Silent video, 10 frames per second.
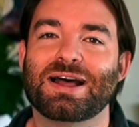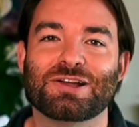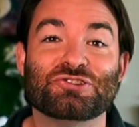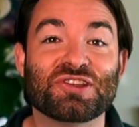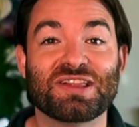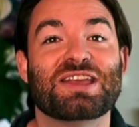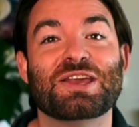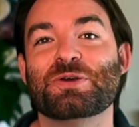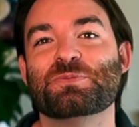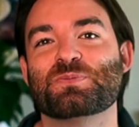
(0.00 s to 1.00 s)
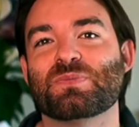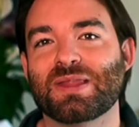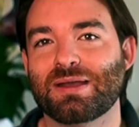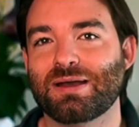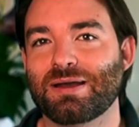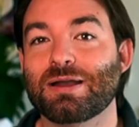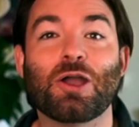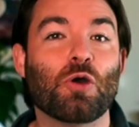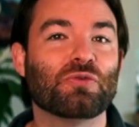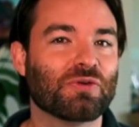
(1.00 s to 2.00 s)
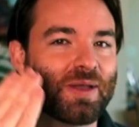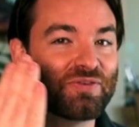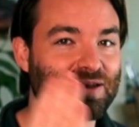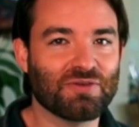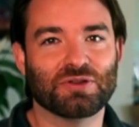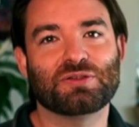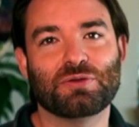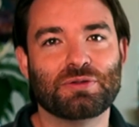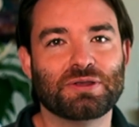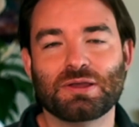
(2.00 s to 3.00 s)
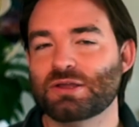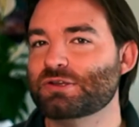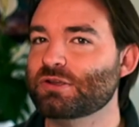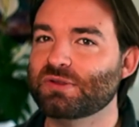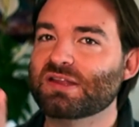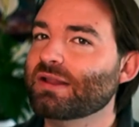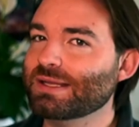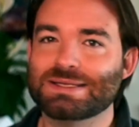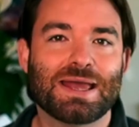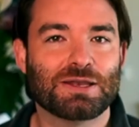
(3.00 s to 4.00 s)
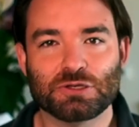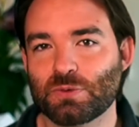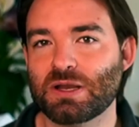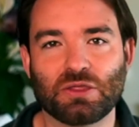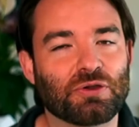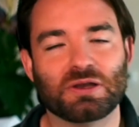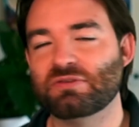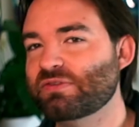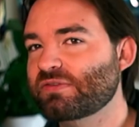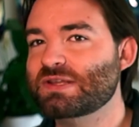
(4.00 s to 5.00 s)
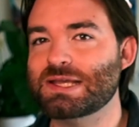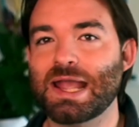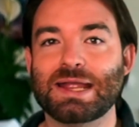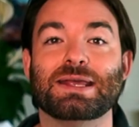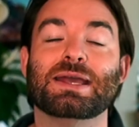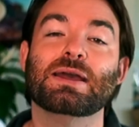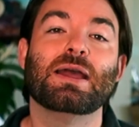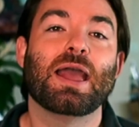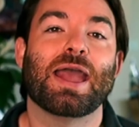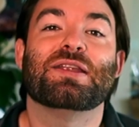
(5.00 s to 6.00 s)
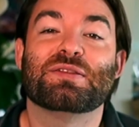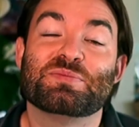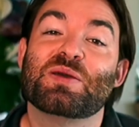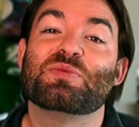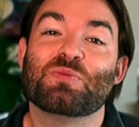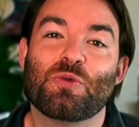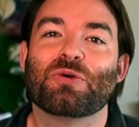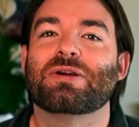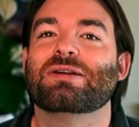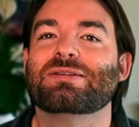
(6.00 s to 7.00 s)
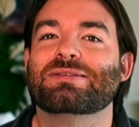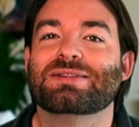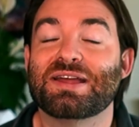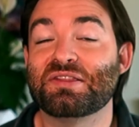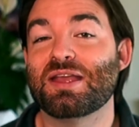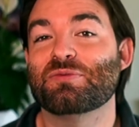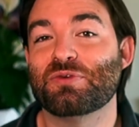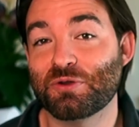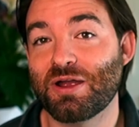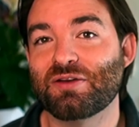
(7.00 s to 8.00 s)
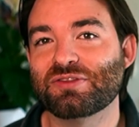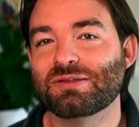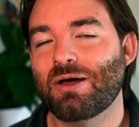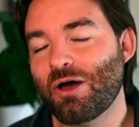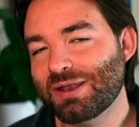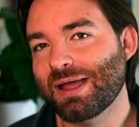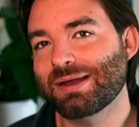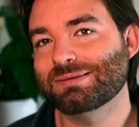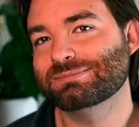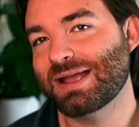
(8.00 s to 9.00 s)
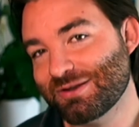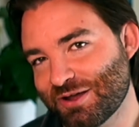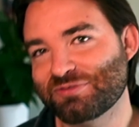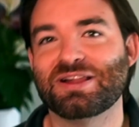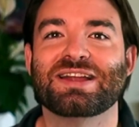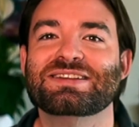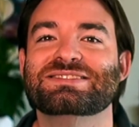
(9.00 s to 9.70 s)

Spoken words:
just like you go from having never sold to selling 10, 20, 30, 50, 80, and sometimes more landscape photographs online and offline.